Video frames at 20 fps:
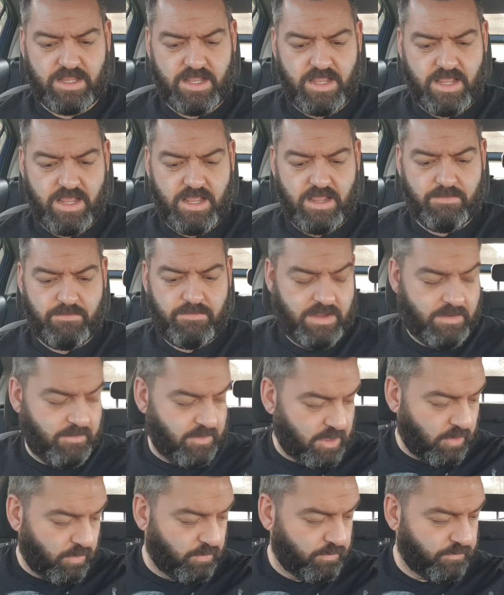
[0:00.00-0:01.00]
Here we
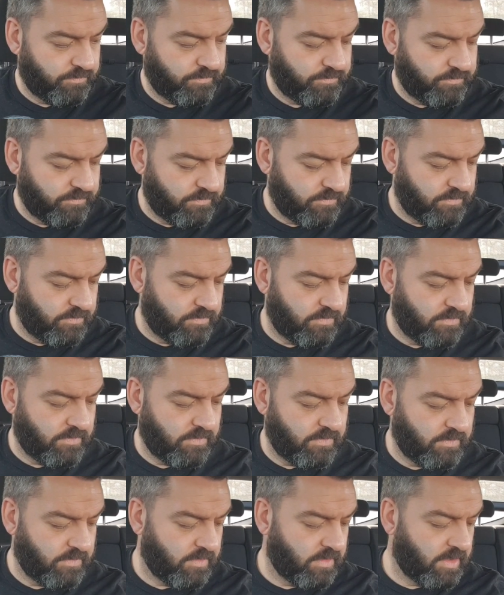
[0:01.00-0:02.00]
go.
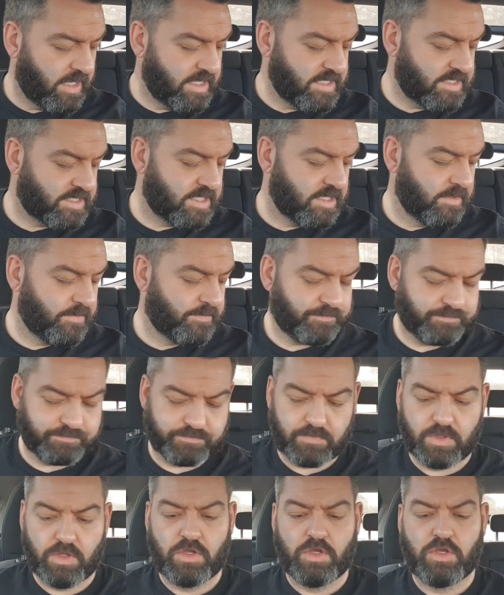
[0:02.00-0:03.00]
Right,
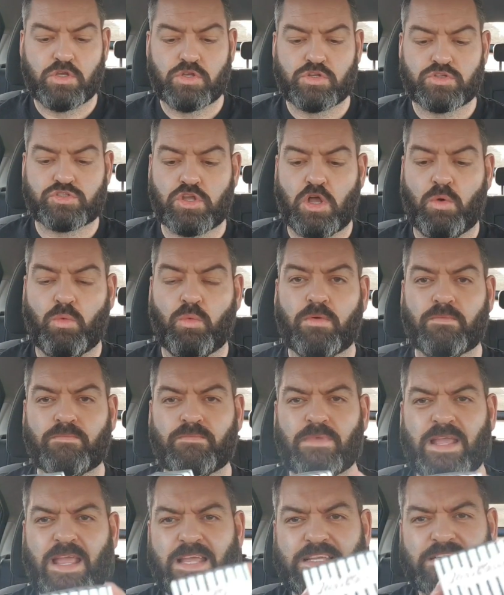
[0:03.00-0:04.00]
so
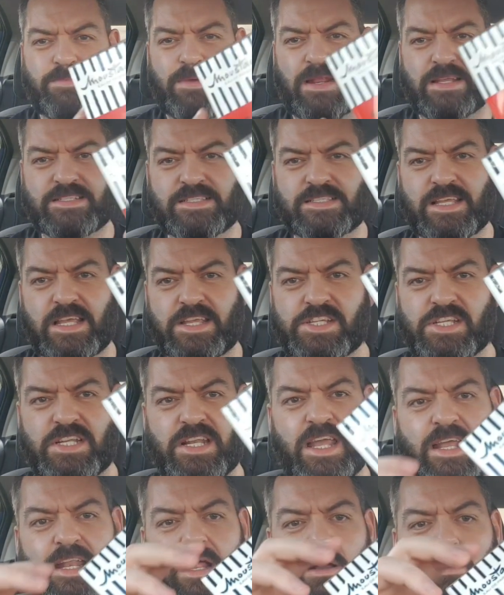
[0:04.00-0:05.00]
here's the presentation
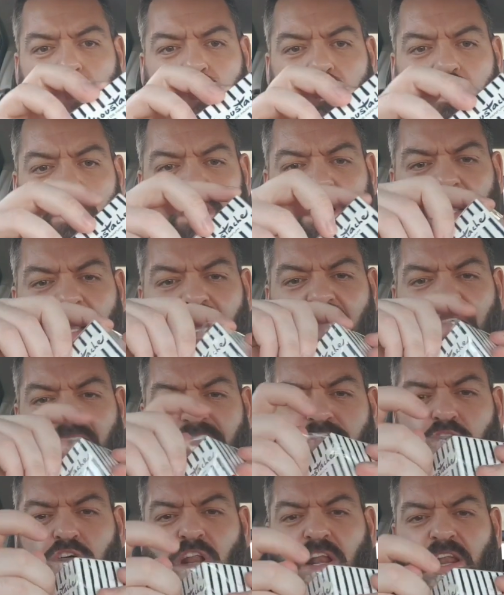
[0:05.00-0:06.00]
there now. I
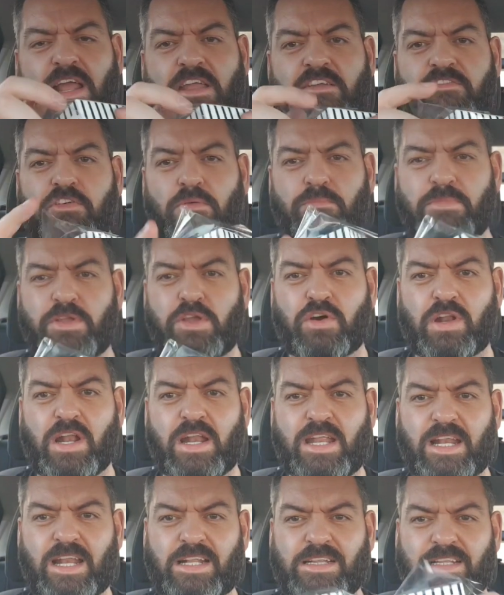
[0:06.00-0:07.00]
haven't got a knife on me or
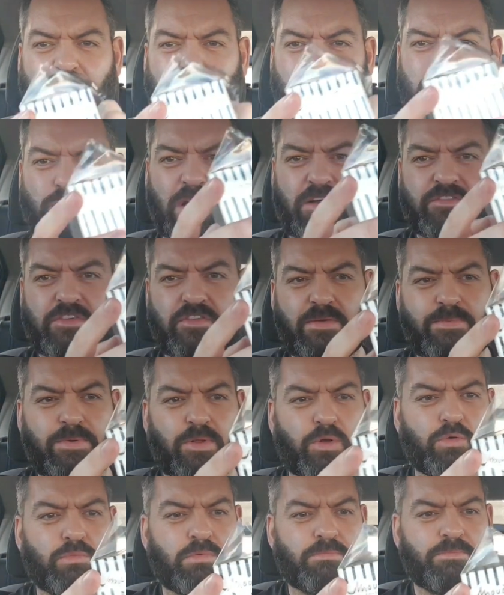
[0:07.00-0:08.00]
anything like that, so I'll have to rip it
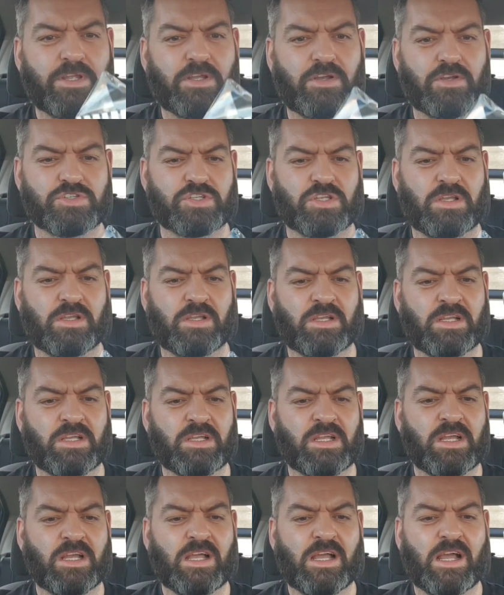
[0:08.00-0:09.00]
open because
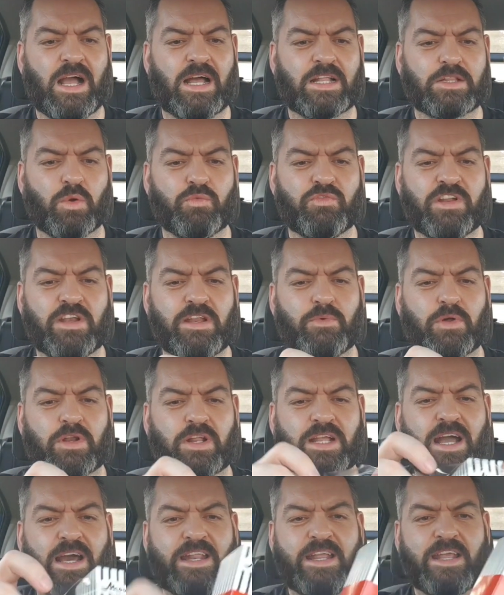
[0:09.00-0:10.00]
I don't really want
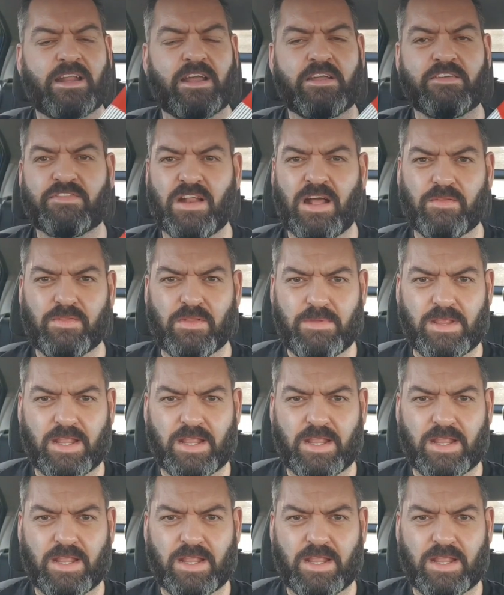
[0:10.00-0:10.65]
to carry a knife around